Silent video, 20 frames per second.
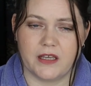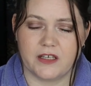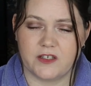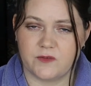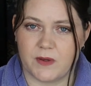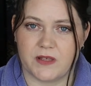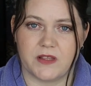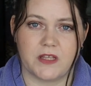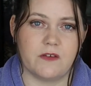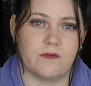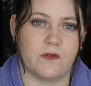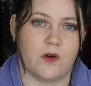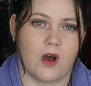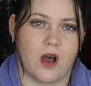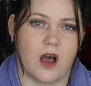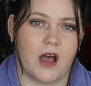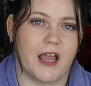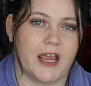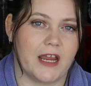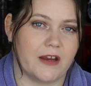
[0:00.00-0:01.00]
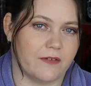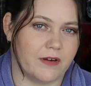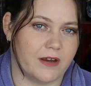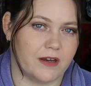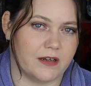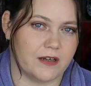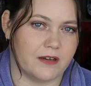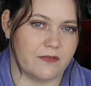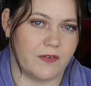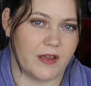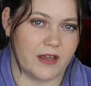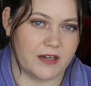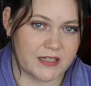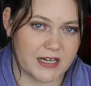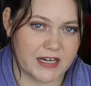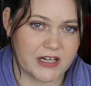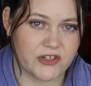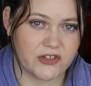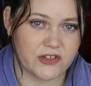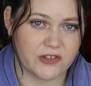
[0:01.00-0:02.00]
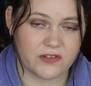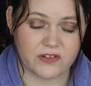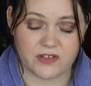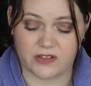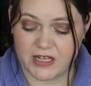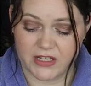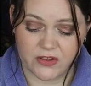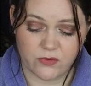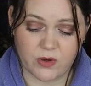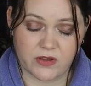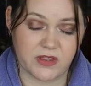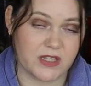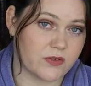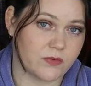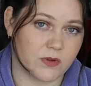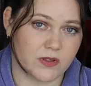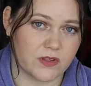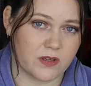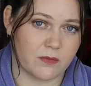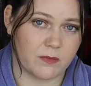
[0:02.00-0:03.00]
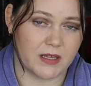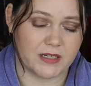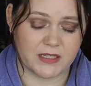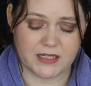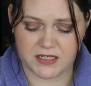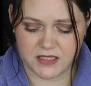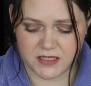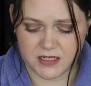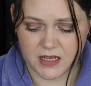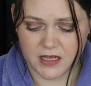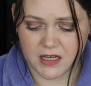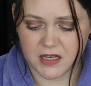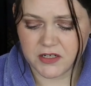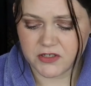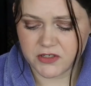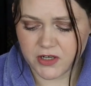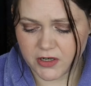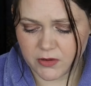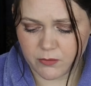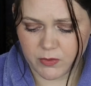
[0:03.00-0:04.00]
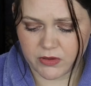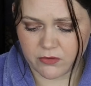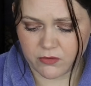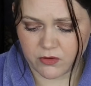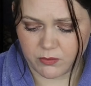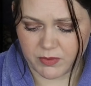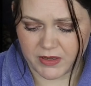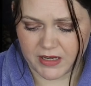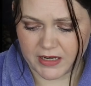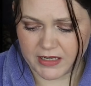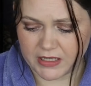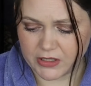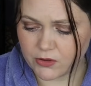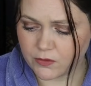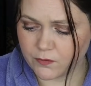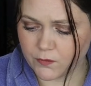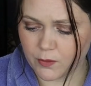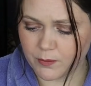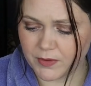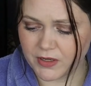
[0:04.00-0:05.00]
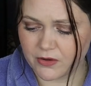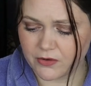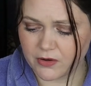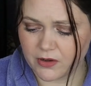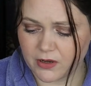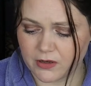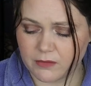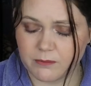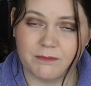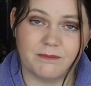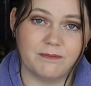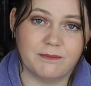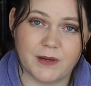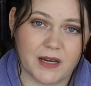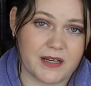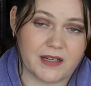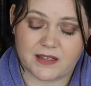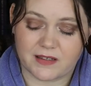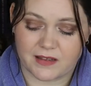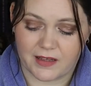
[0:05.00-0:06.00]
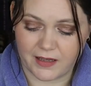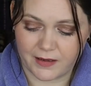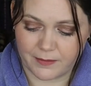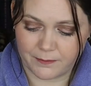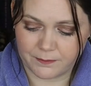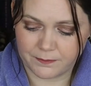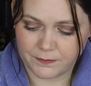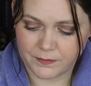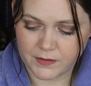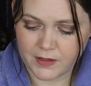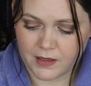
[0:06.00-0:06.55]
expensive or higher end foundations, and that's why this one's on my list. Don't know whether it would be any good for me or not, but it's there.